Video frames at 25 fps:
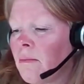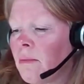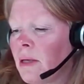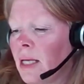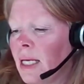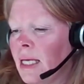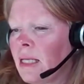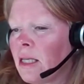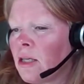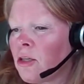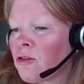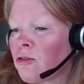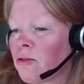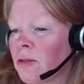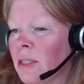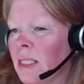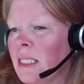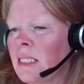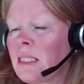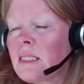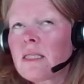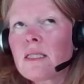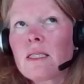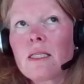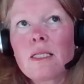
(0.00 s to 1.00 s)

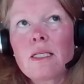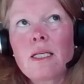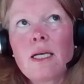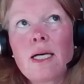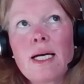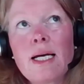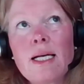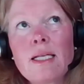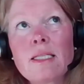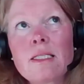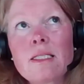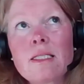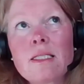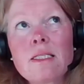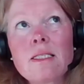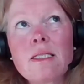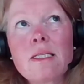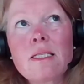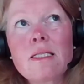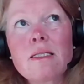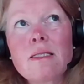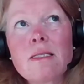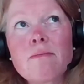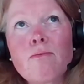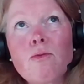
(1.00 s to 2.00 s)
increase the
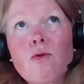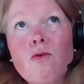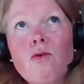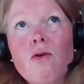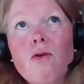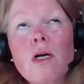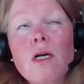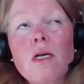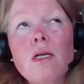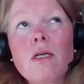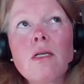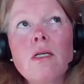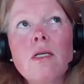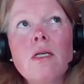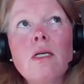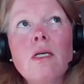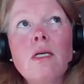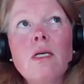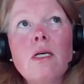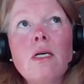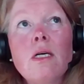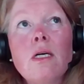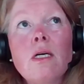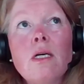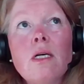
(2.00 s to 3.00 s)
diastasis more.
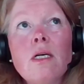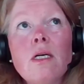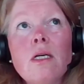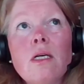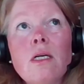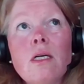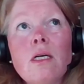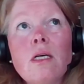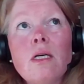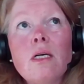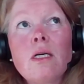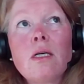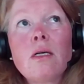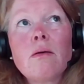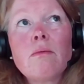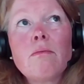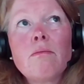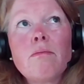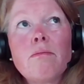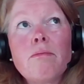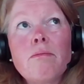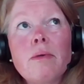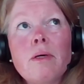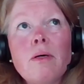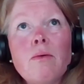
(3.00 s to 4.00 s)

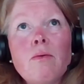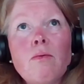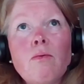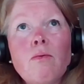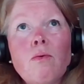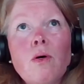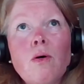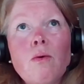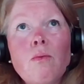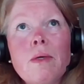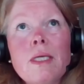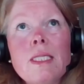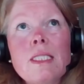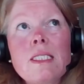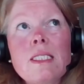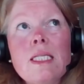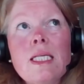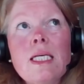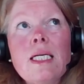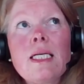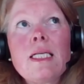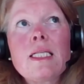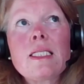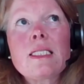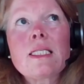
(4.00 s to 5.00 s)
But what we
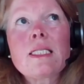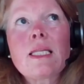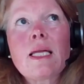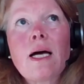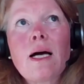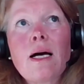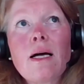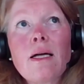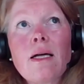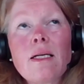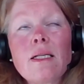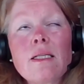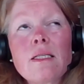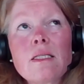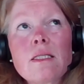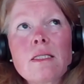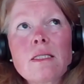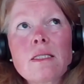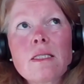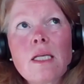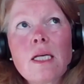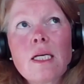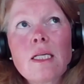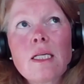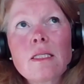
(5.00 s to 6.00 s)
see is that
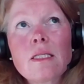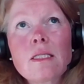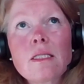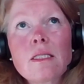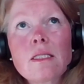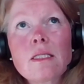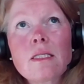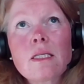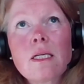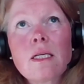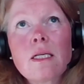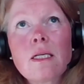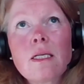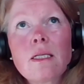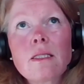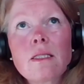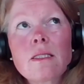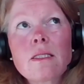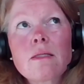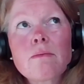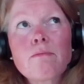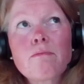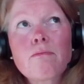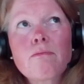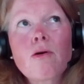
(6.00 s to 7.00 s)
it's
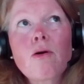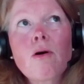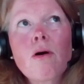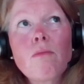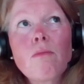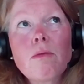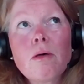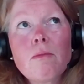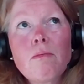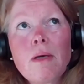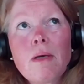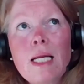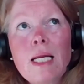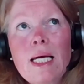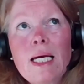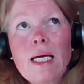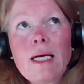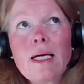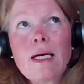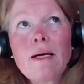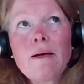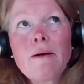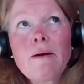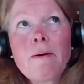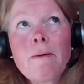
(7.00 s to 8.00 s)

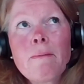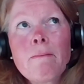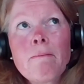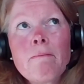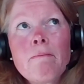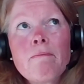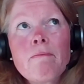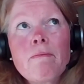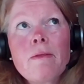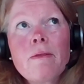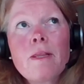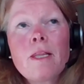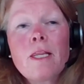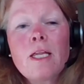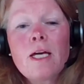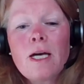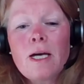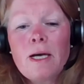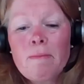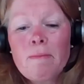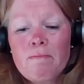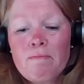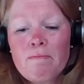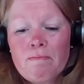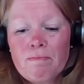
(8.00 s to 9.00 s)
probably
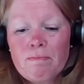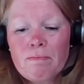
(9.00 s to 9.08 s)
the